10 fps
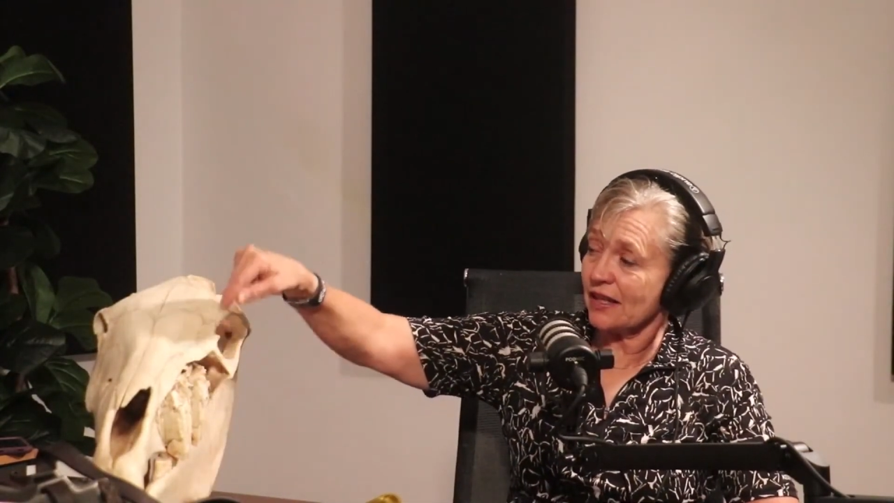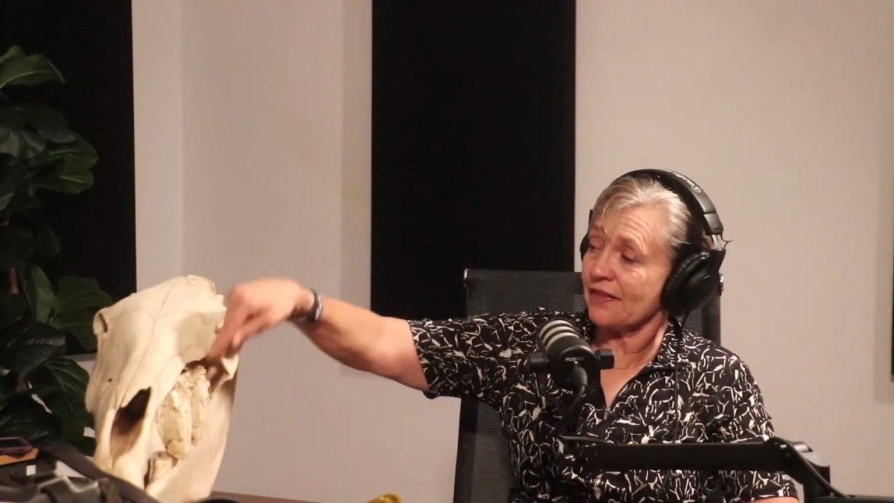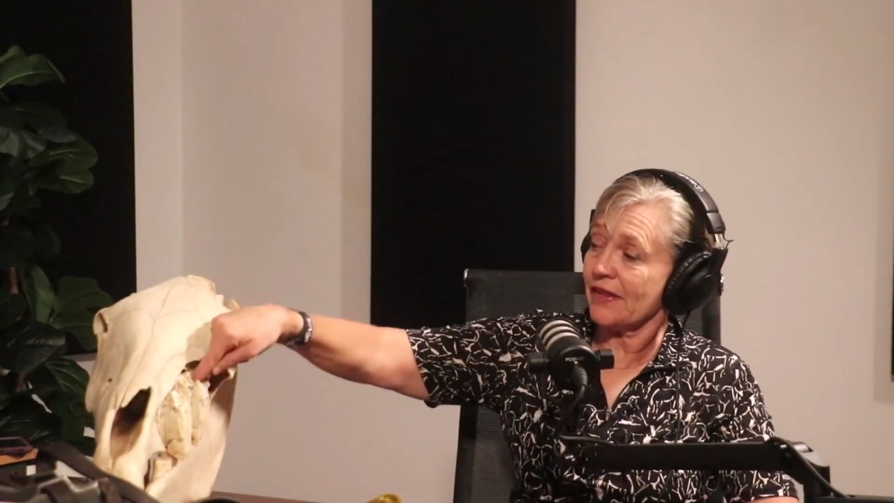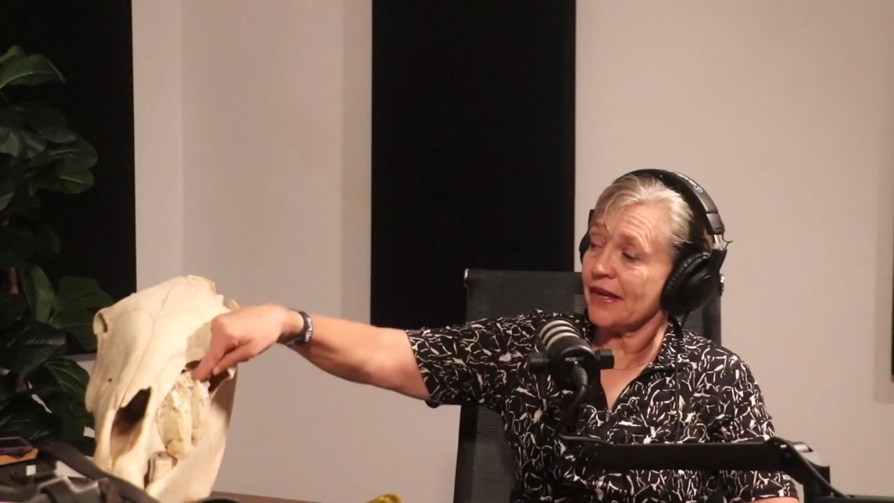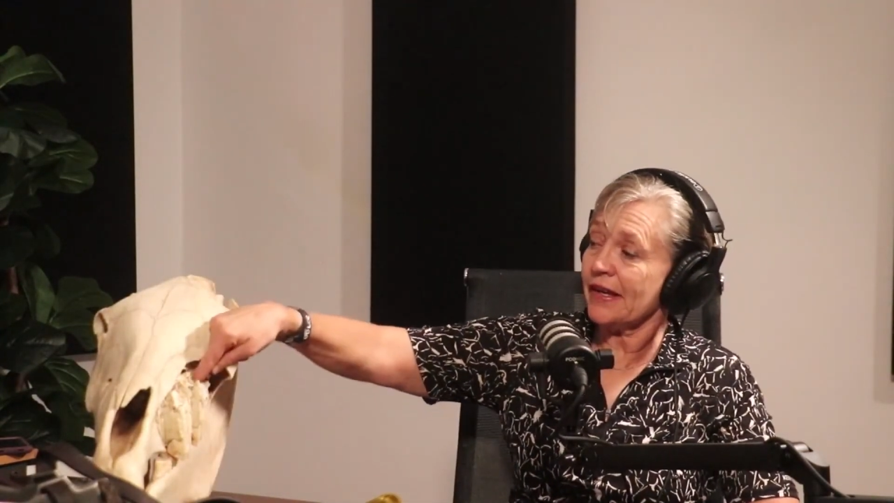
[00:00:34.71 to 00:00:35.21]

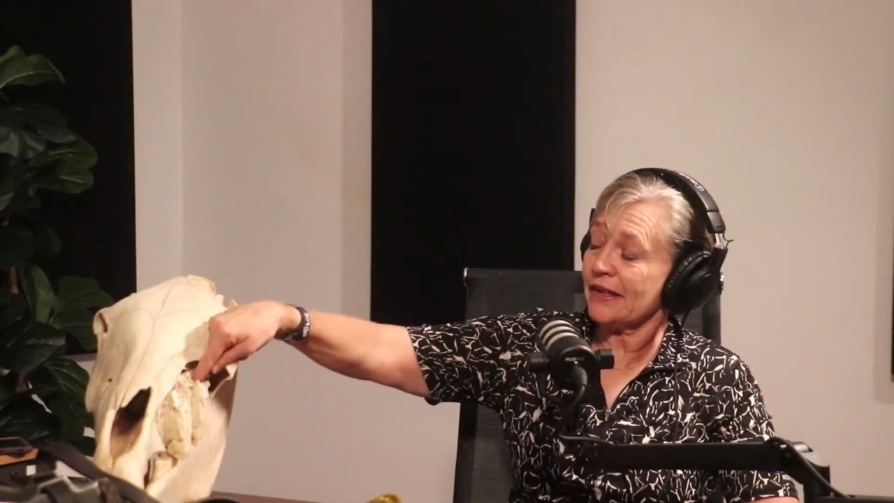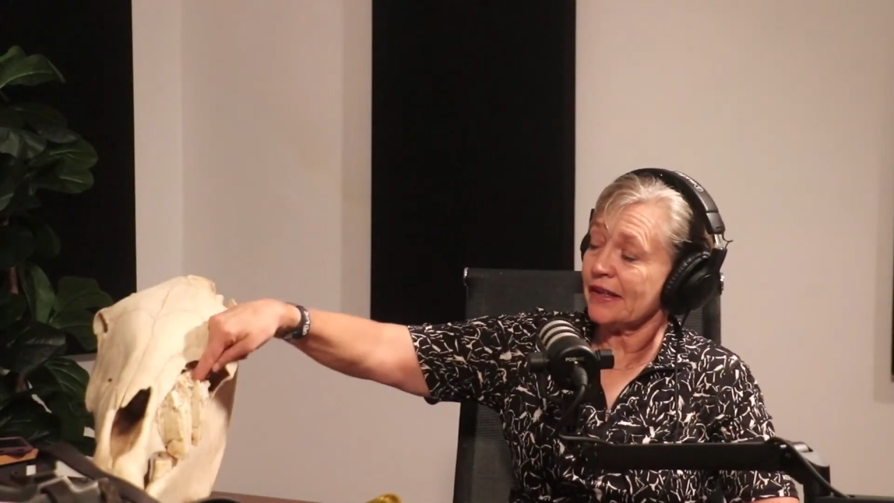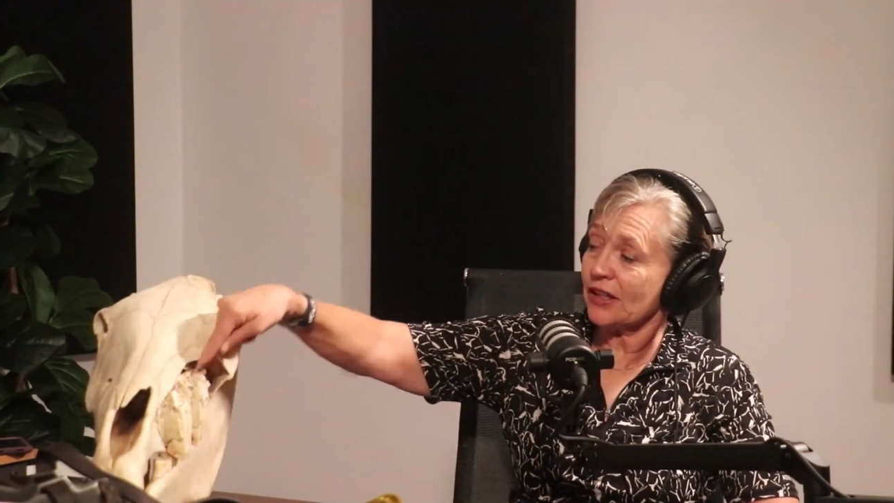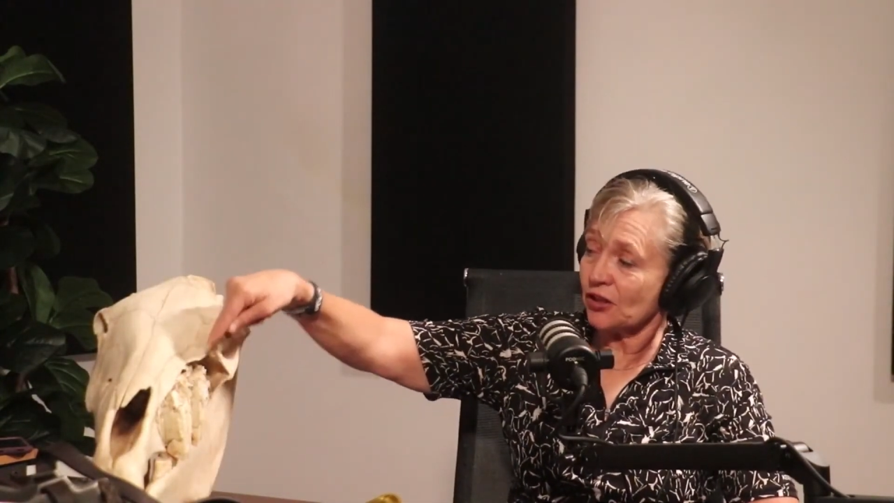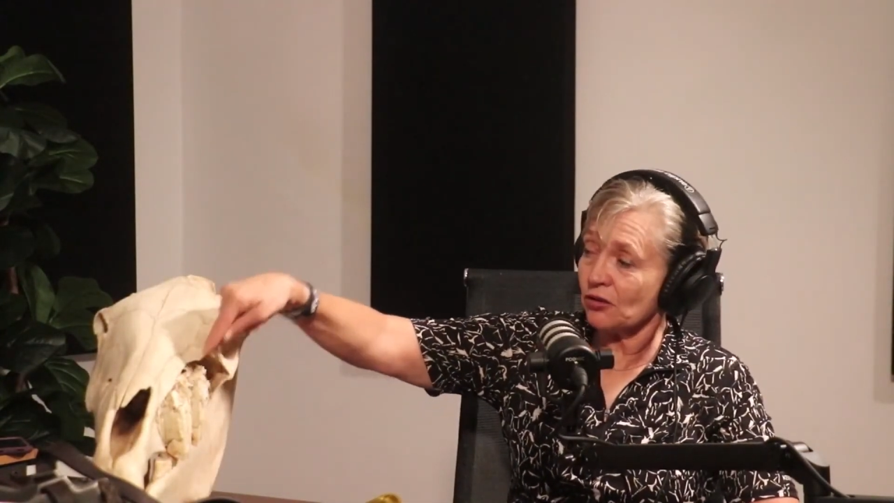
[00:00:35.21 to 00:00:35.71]
and
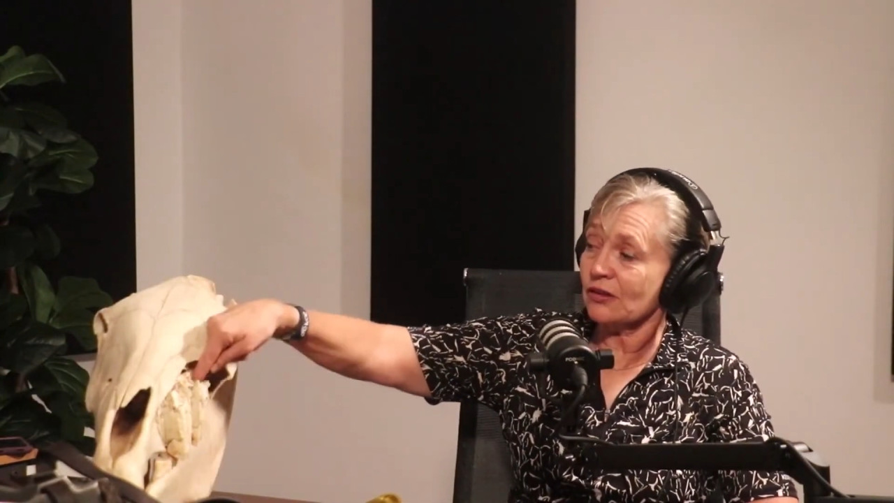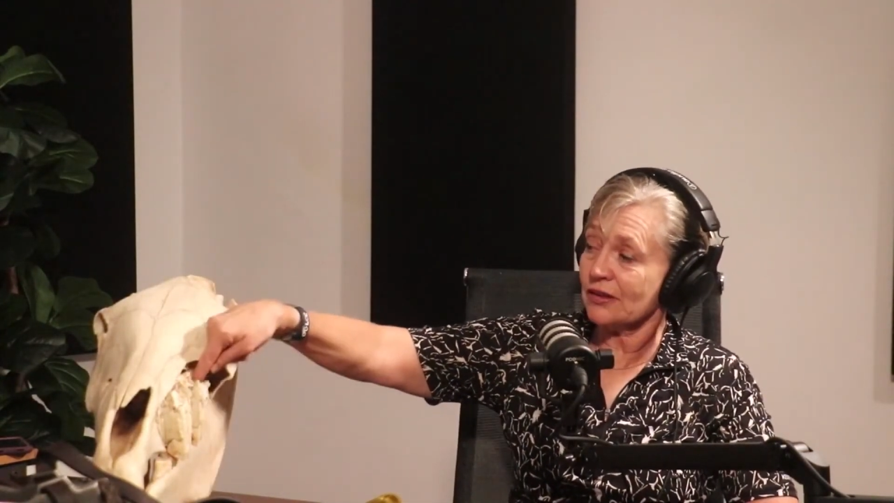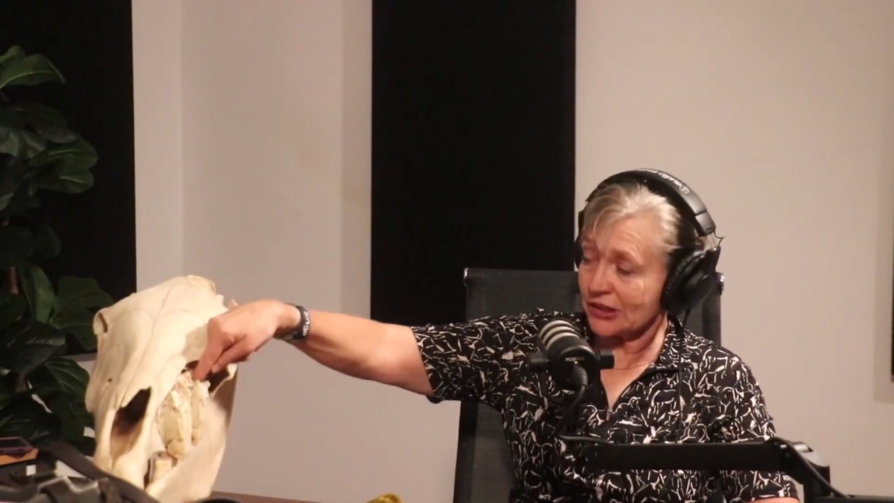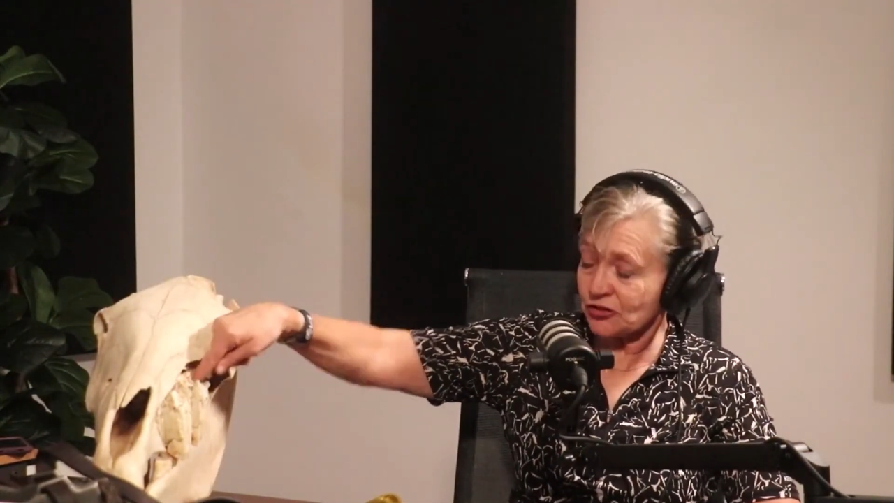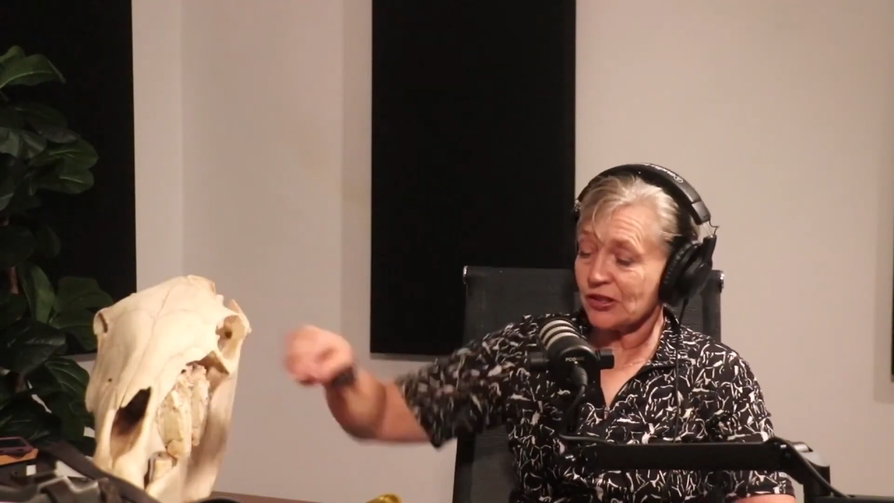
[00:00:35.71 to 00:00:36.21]
then you'll
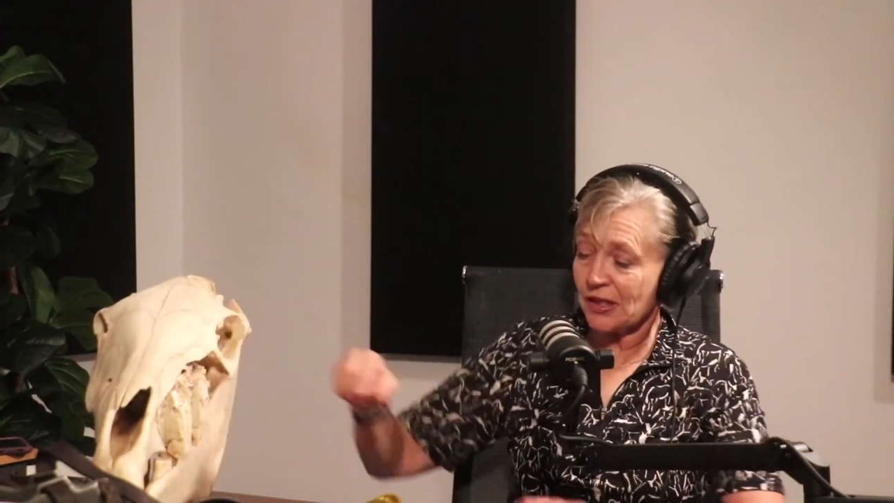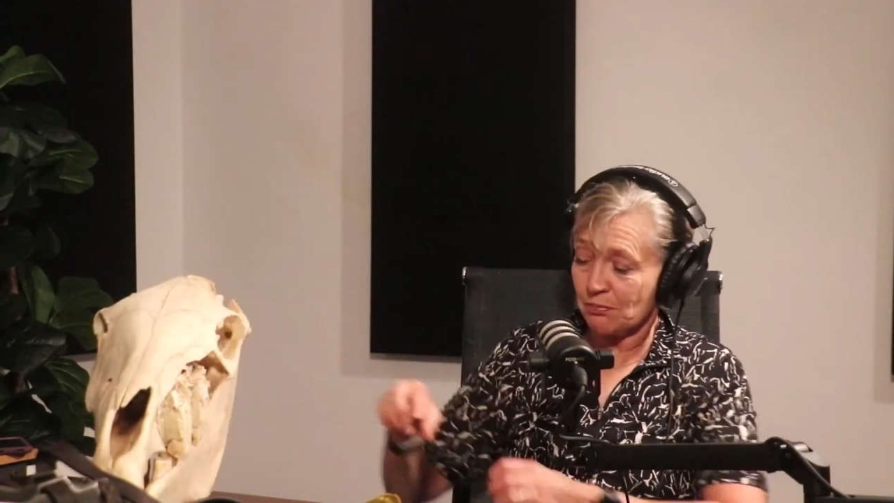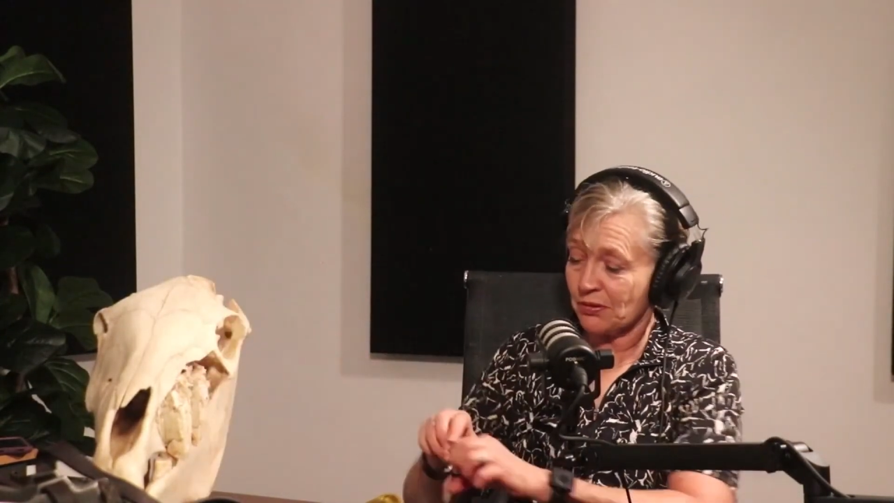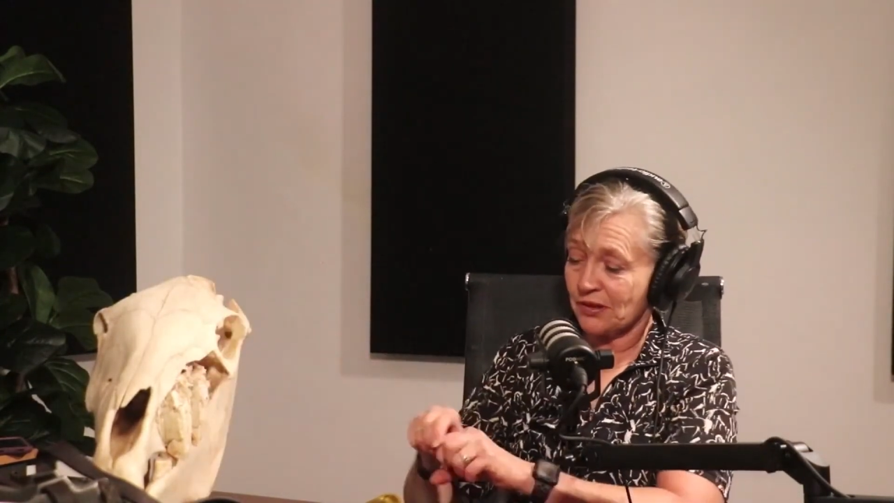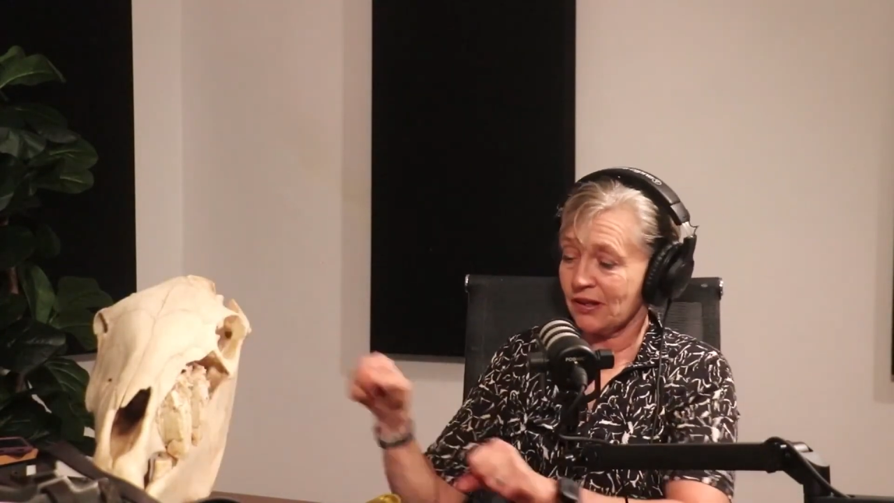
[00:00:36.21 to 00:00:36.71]
literally
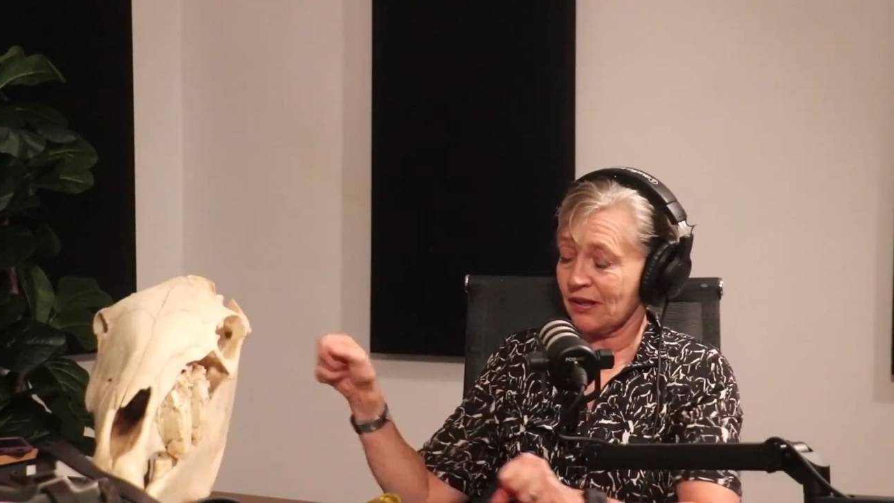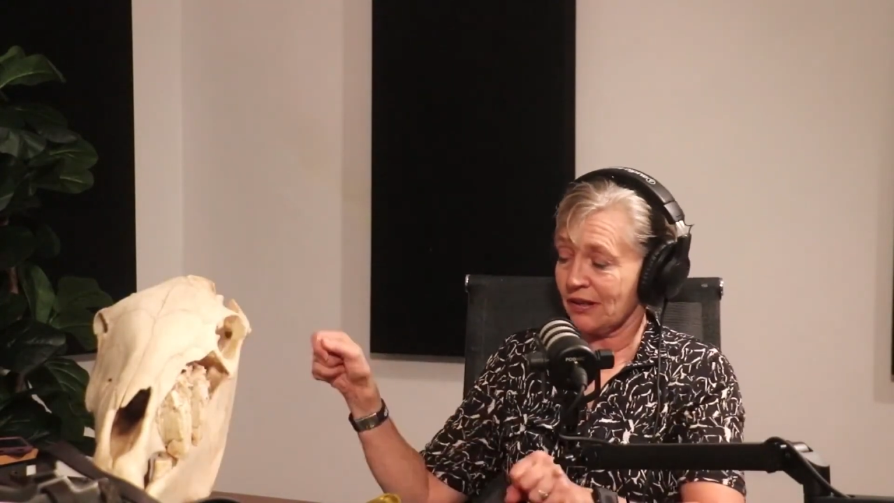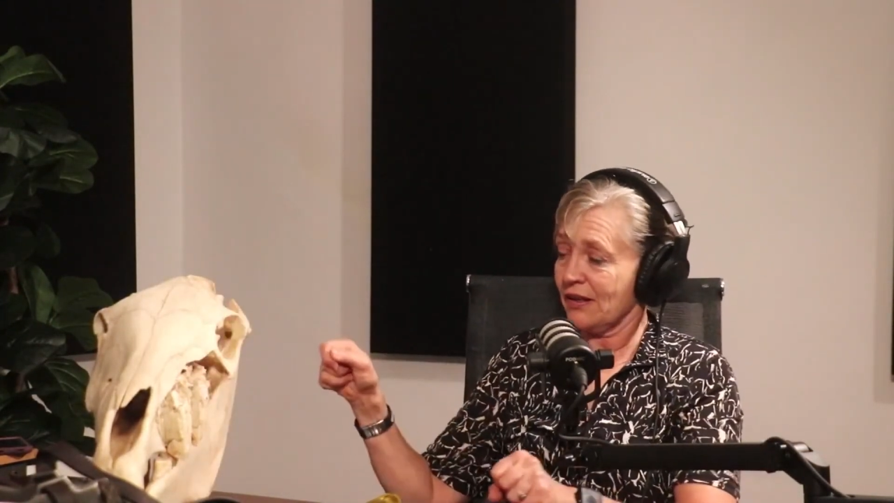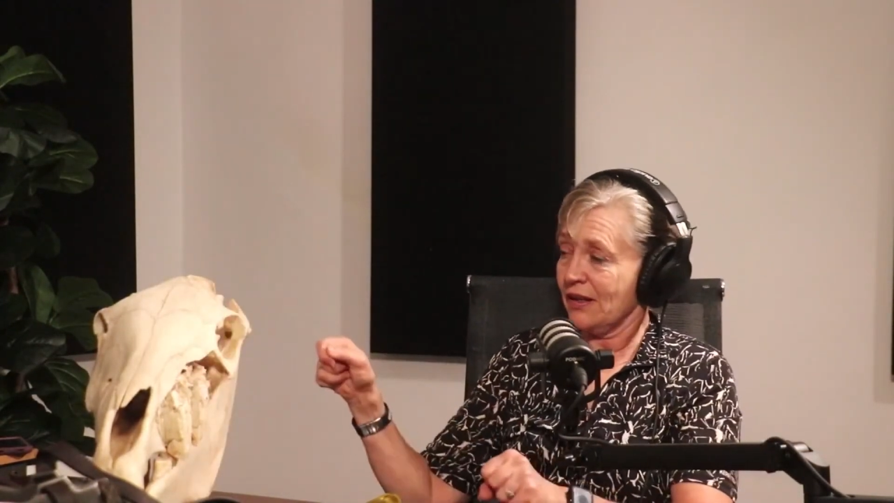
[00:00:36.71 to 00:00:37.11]
put a